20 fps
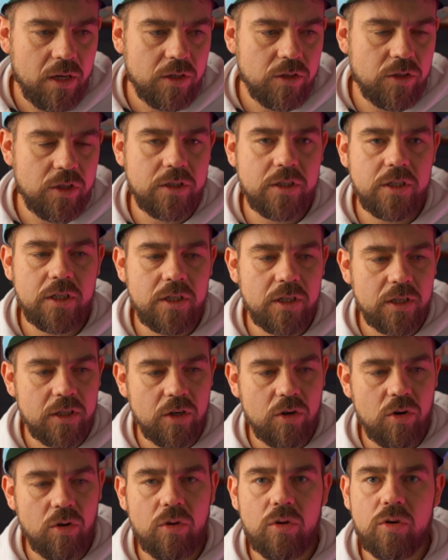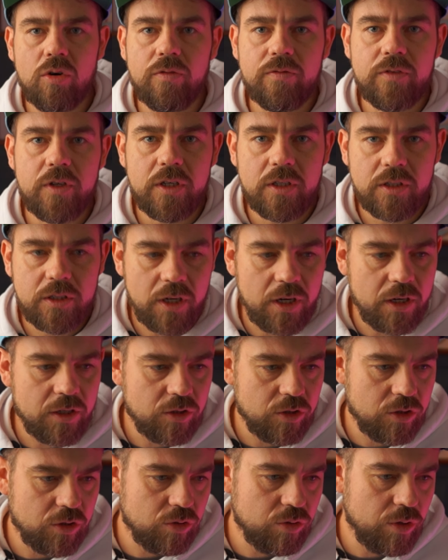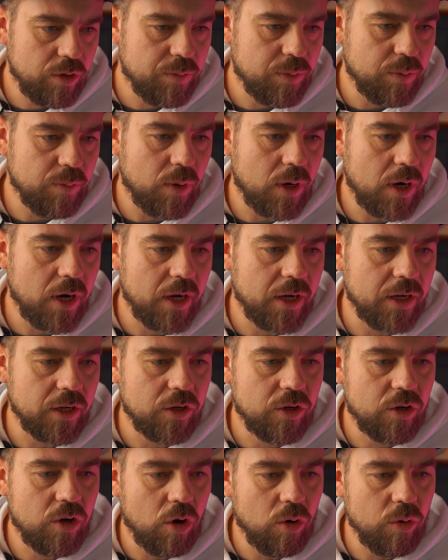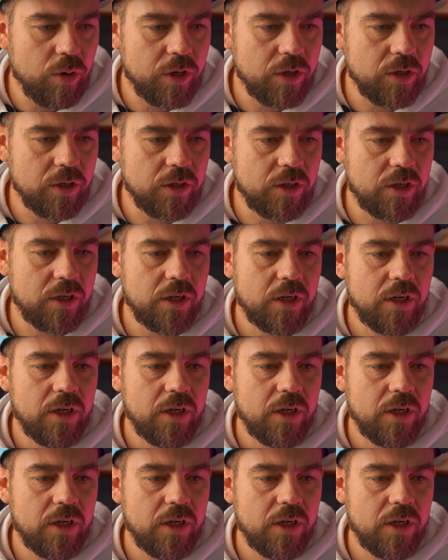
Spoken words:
just setting the color of the entire strip by going